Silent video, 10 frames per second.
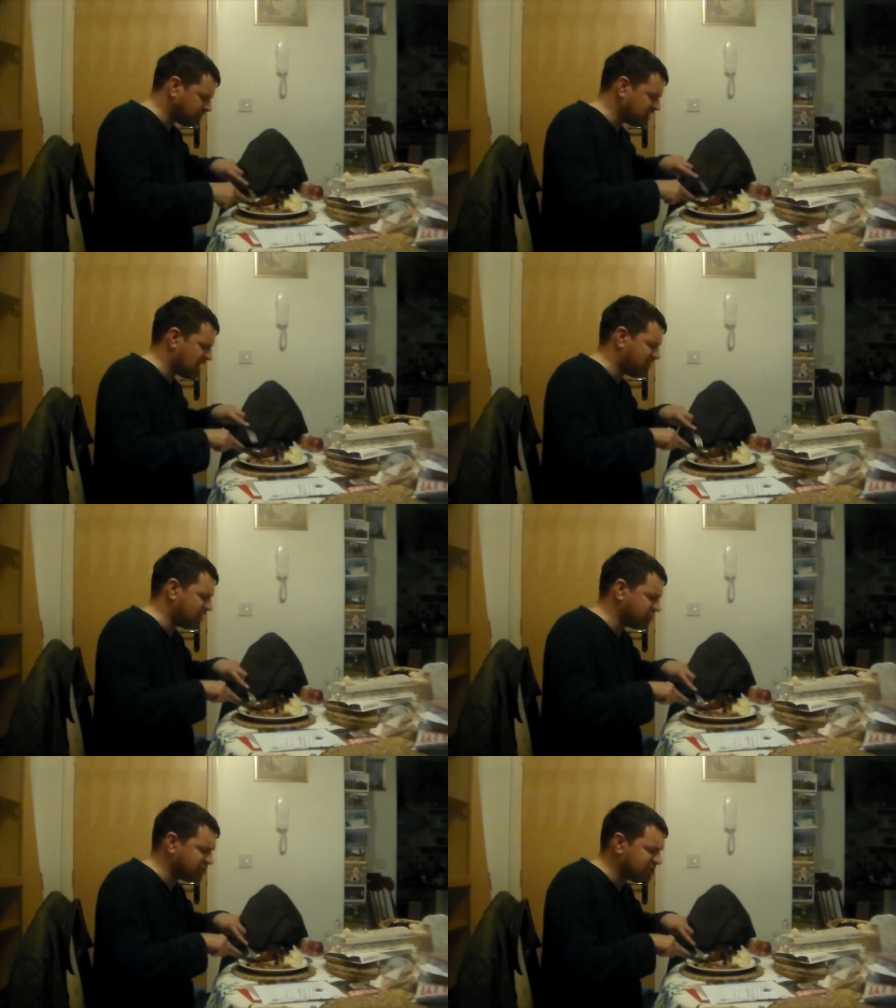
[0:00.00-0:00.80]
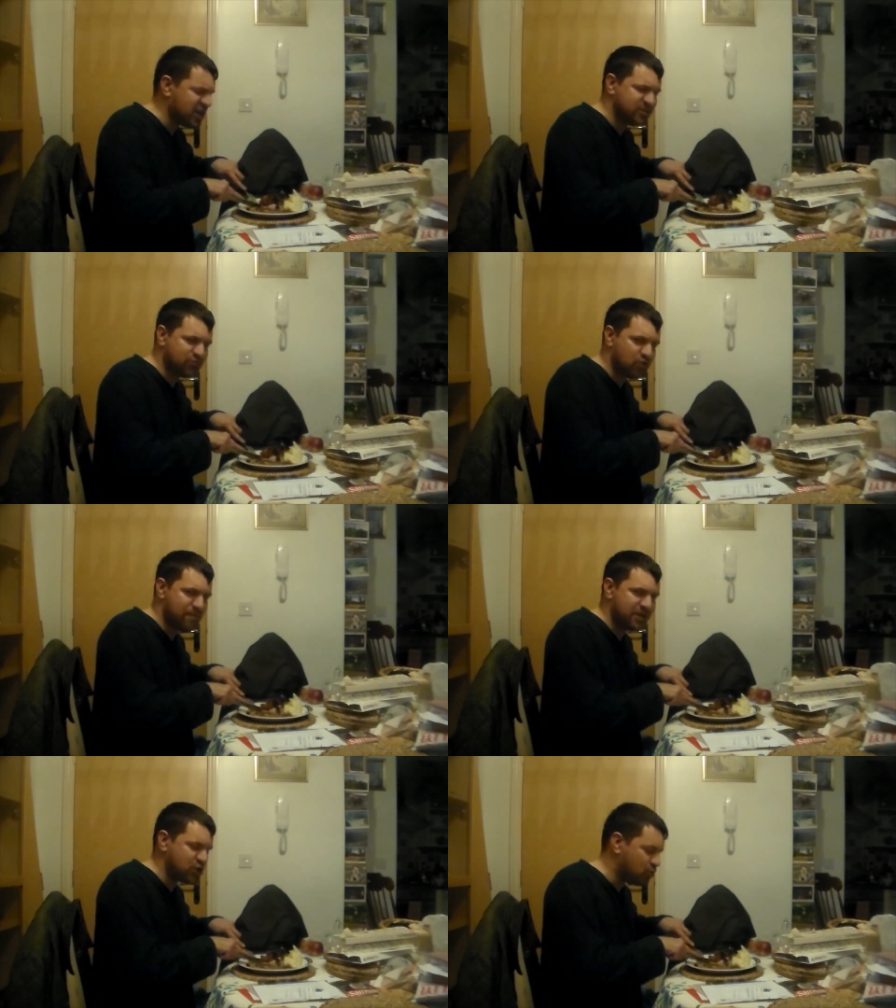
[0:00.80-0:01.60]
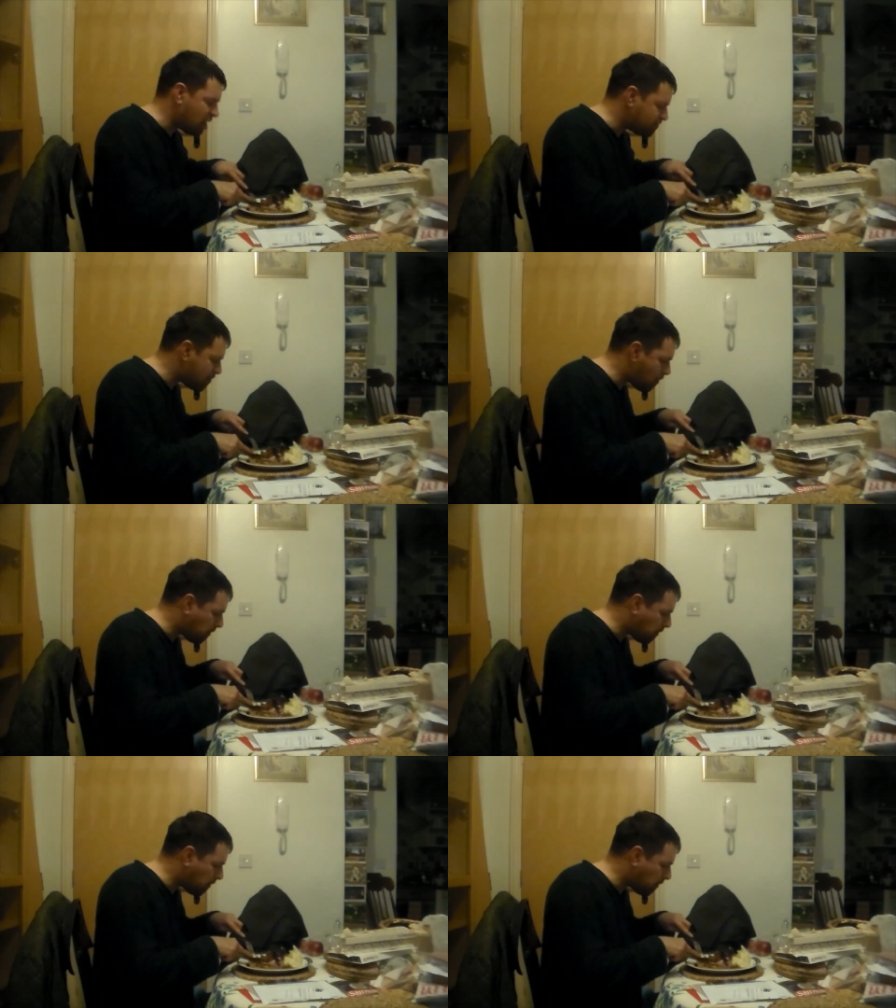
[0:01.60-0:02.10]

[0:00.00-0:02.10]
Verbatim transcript: can have another slice before I pick you up